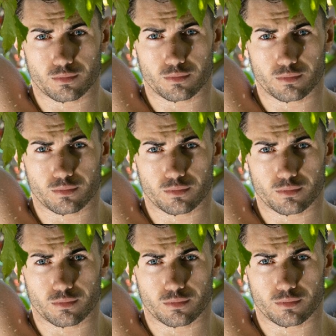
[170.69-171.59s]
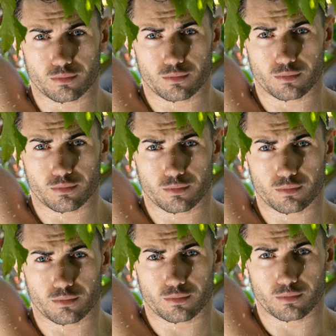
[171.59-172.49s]

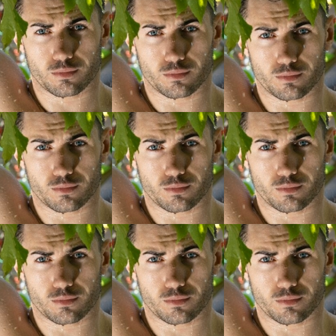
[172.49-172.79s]
(silence)